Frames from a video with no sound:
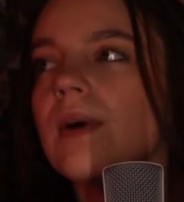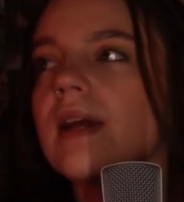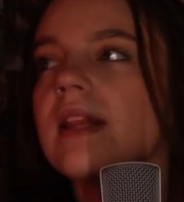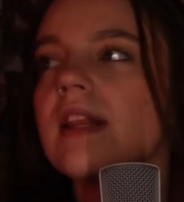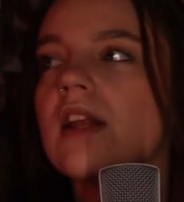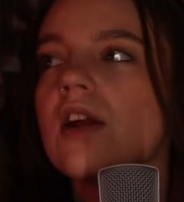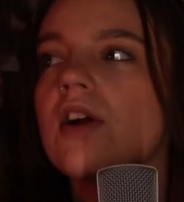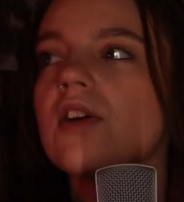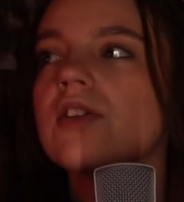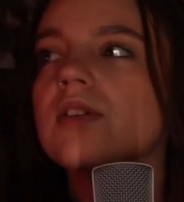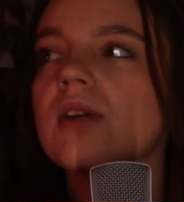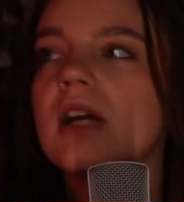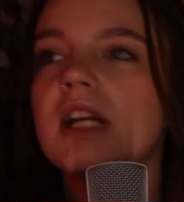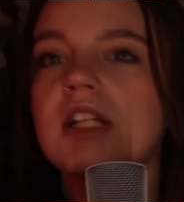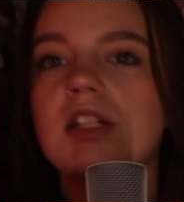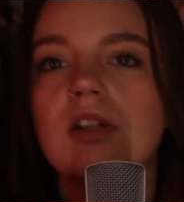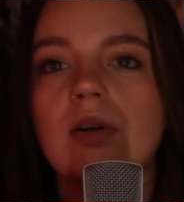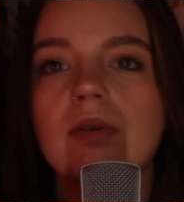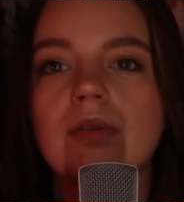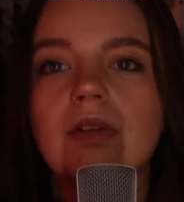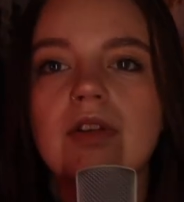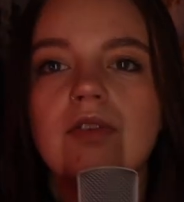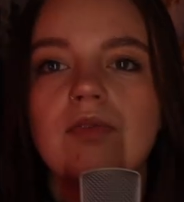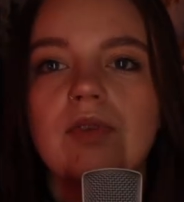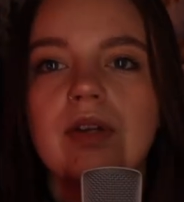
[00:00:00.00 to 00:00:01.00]
And then also, I
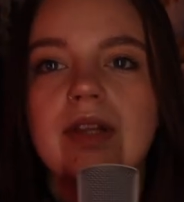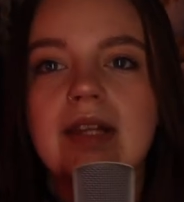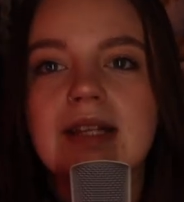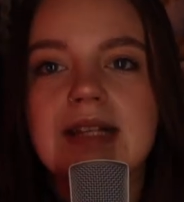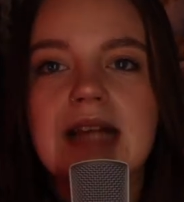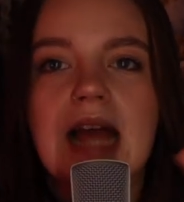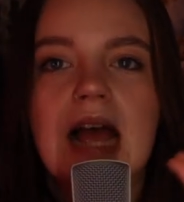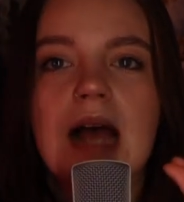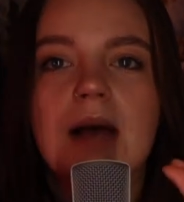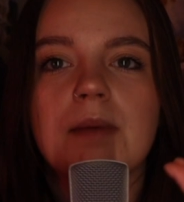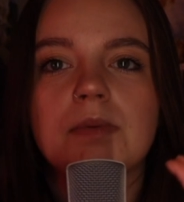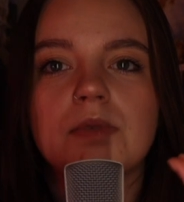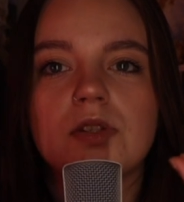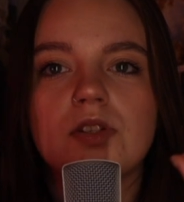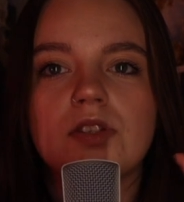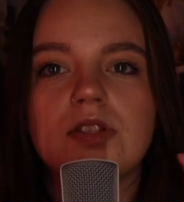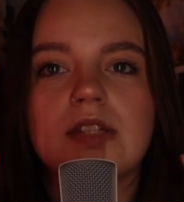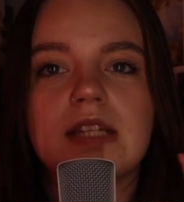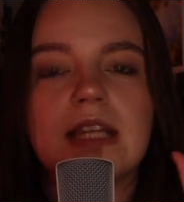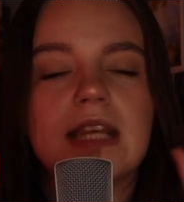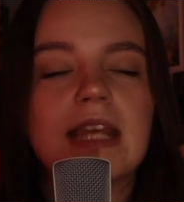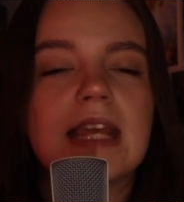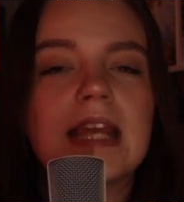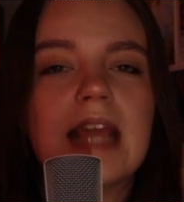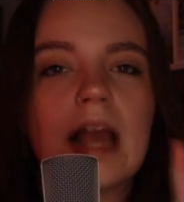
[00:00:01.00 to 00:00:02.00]
don't love when the tabs are
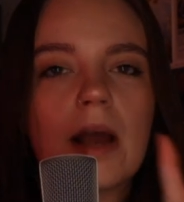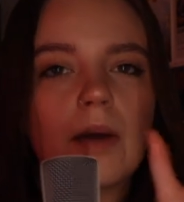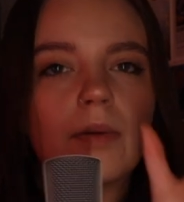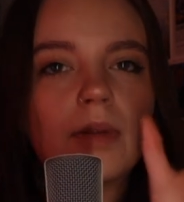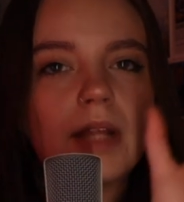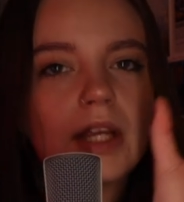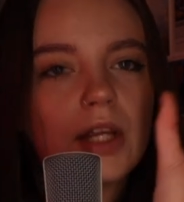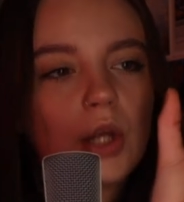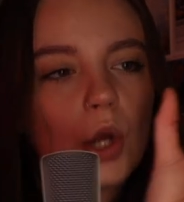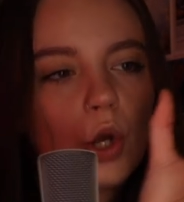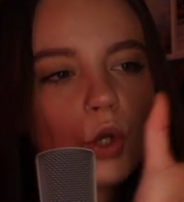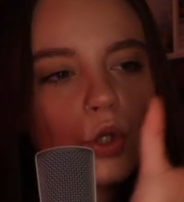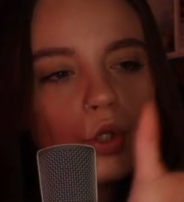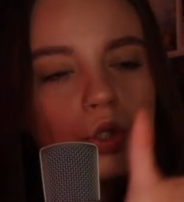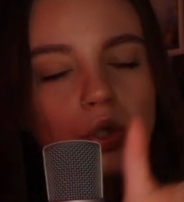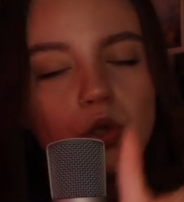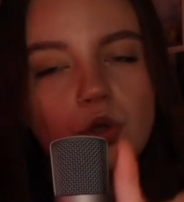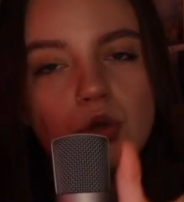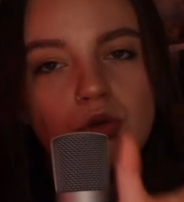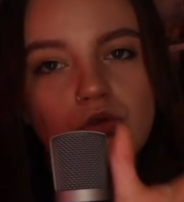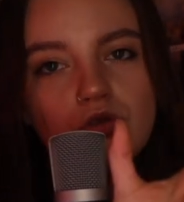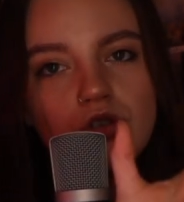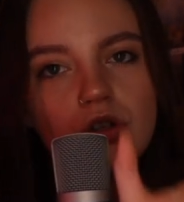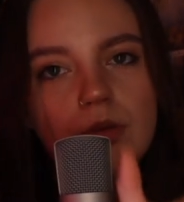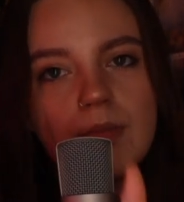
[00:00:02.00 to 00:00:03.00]
sticking out like a
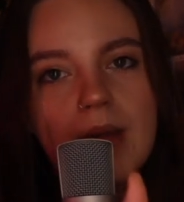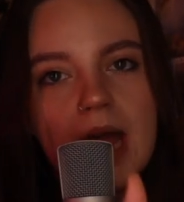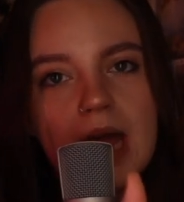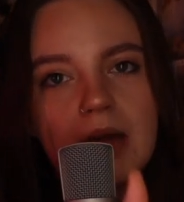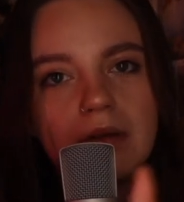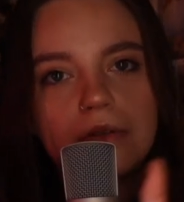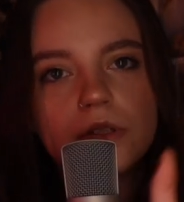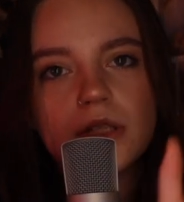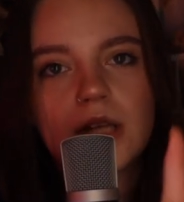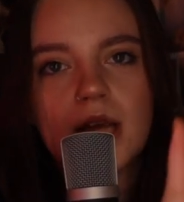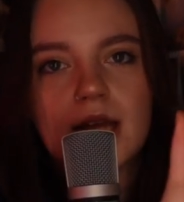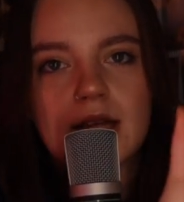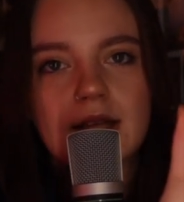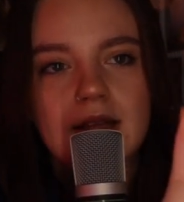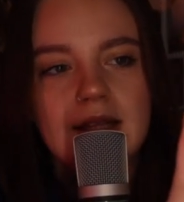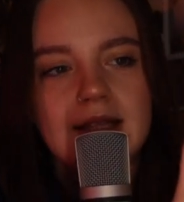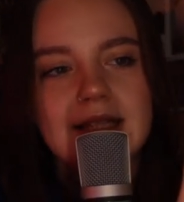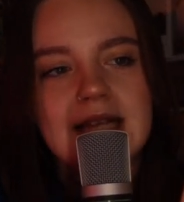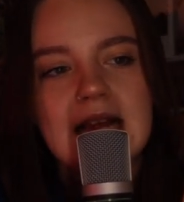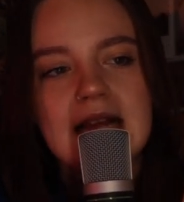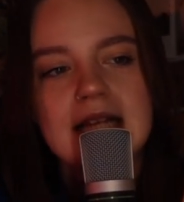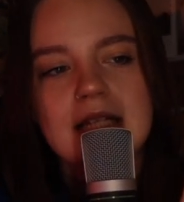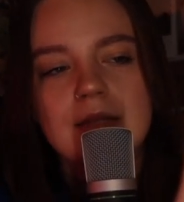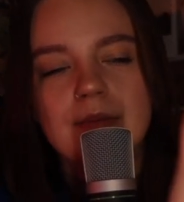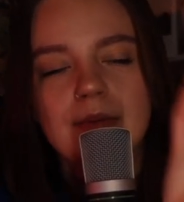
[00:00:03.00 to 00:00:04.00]
huge amount. I
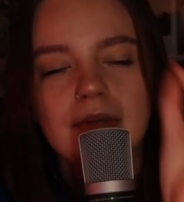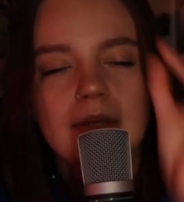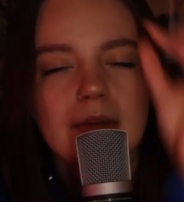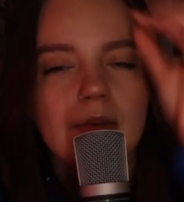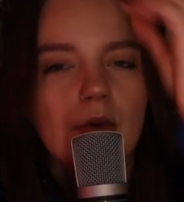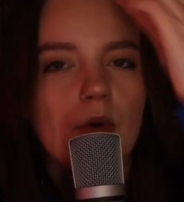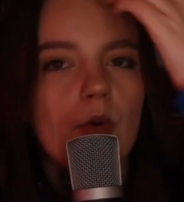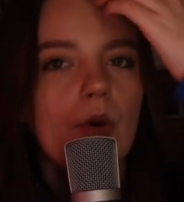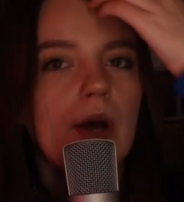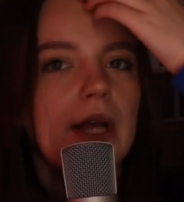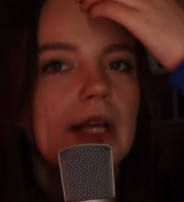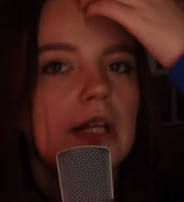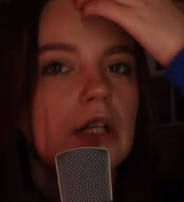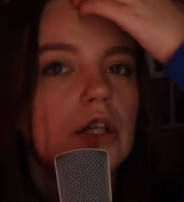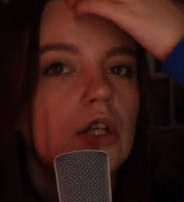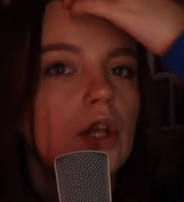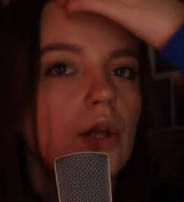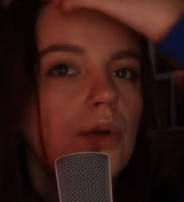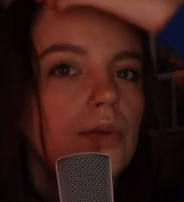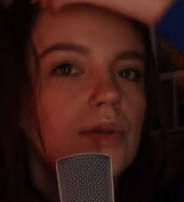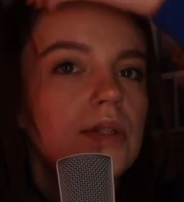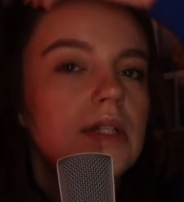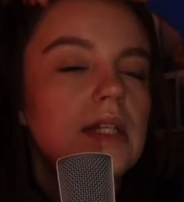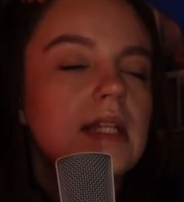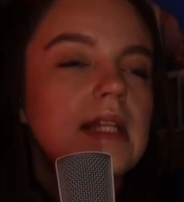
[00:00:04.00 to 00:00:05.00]
tend to put them quite
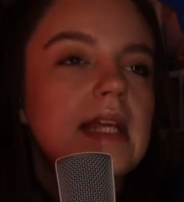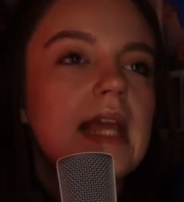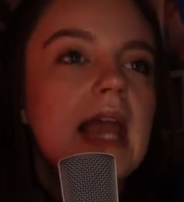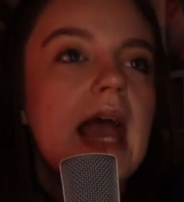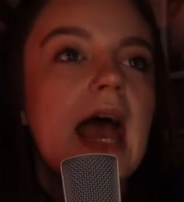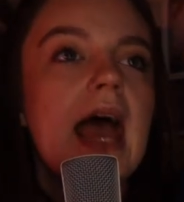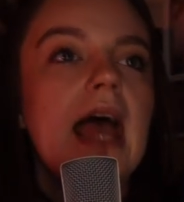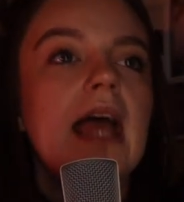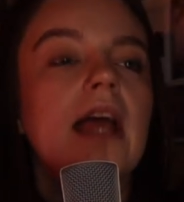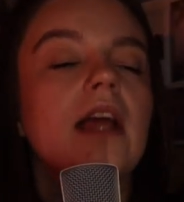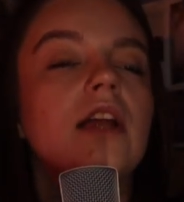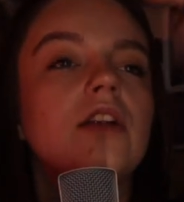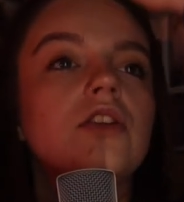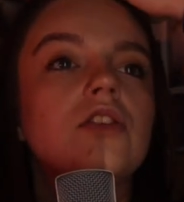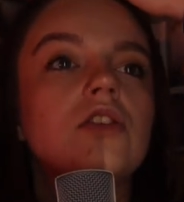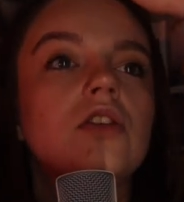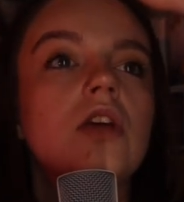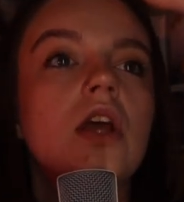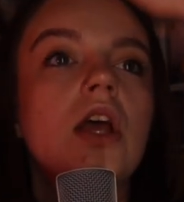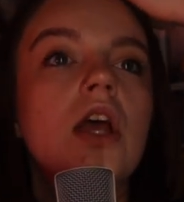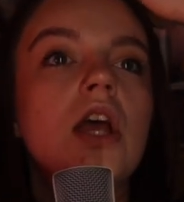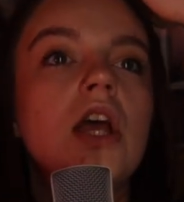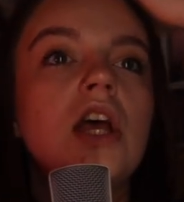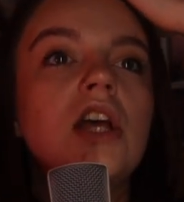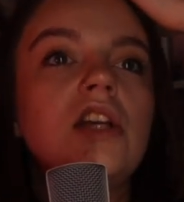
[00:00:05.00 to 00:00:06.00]
close to the edge
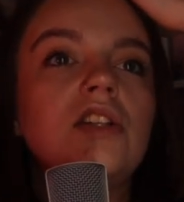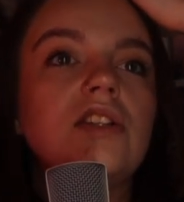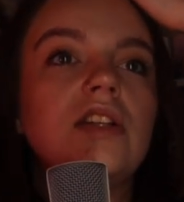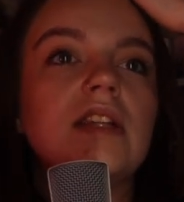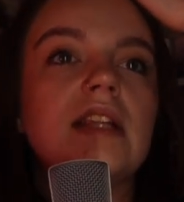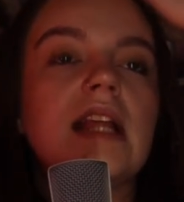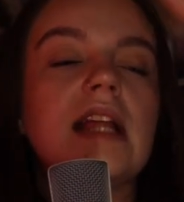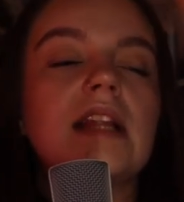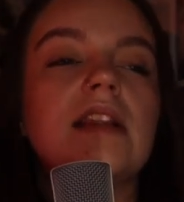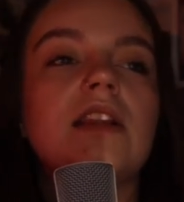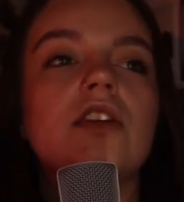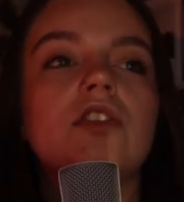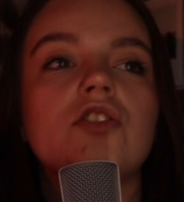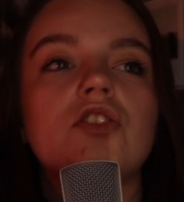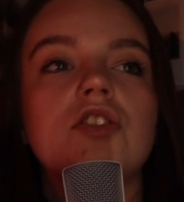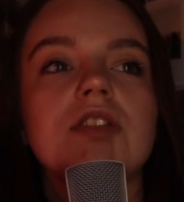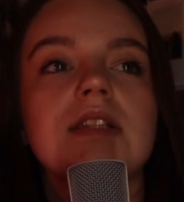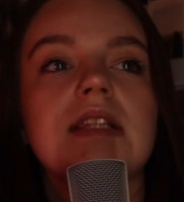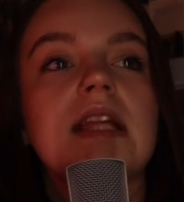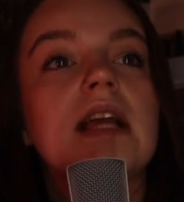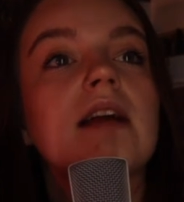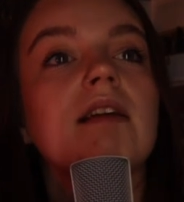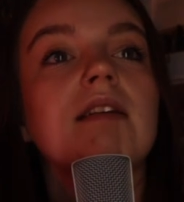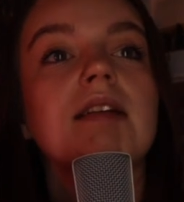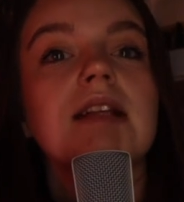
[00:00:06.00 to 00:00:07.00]
so that they're just
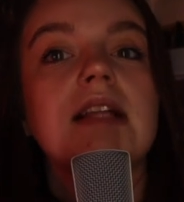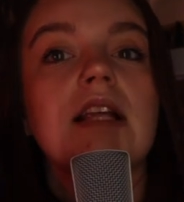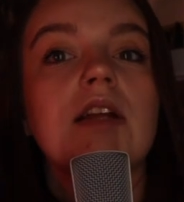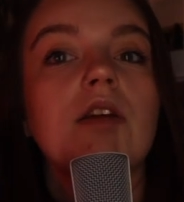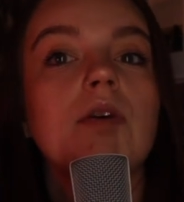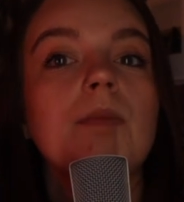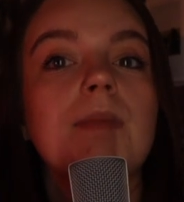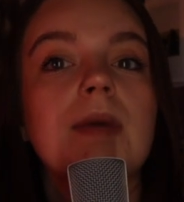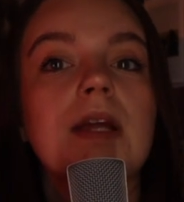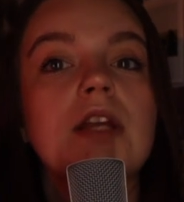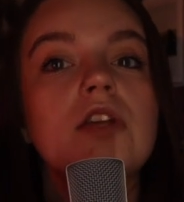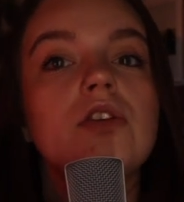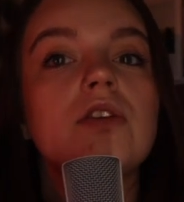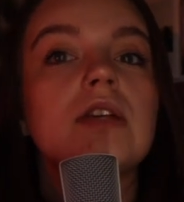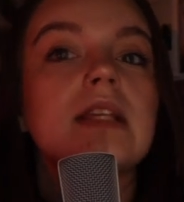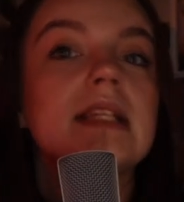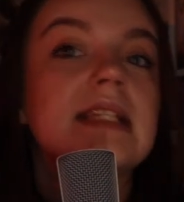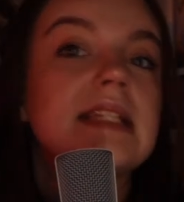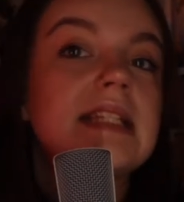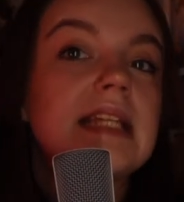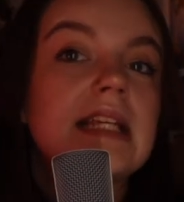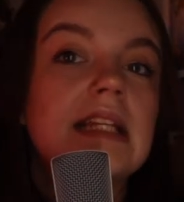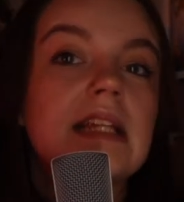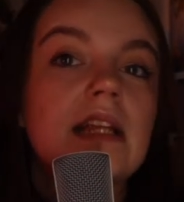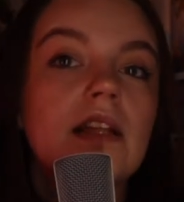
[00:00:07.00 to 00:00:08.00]
there a little bit and you can
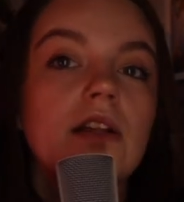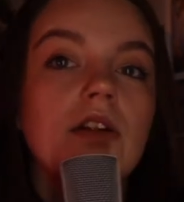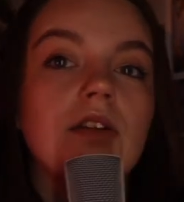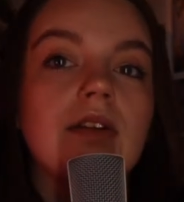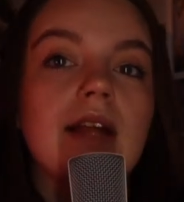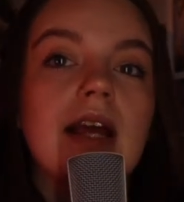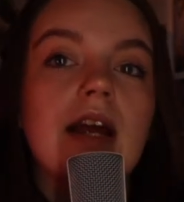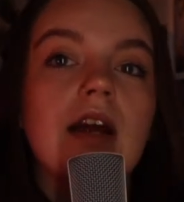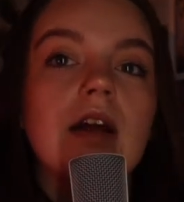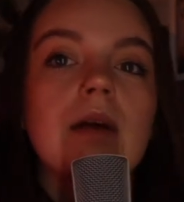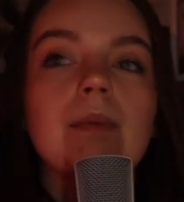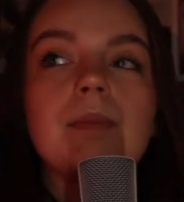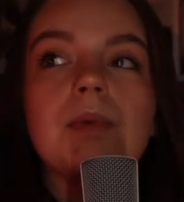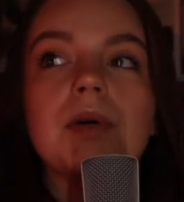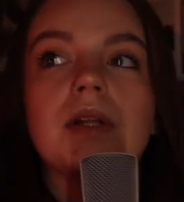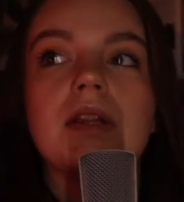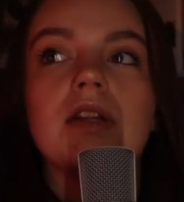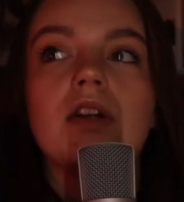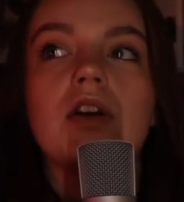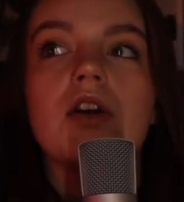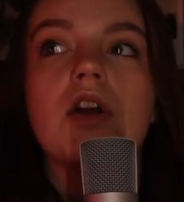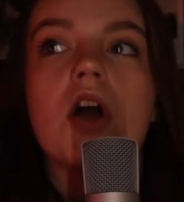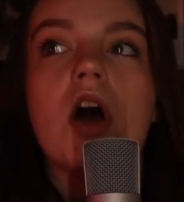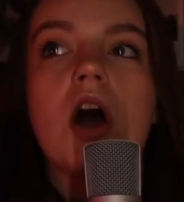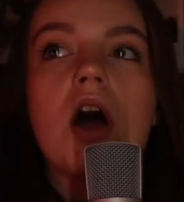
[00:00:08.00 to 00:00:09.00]
see that they're there, but
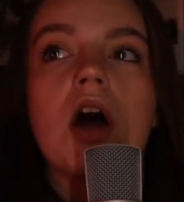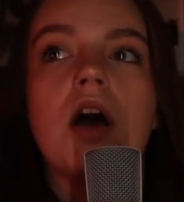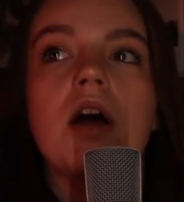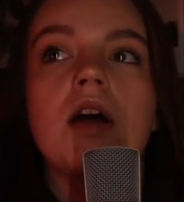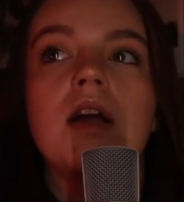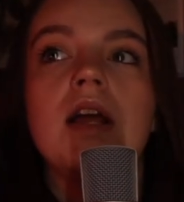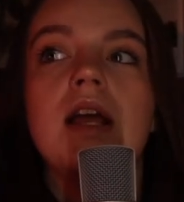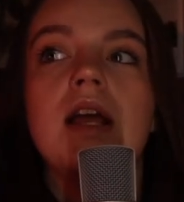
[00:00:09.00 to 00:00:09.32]
they're not,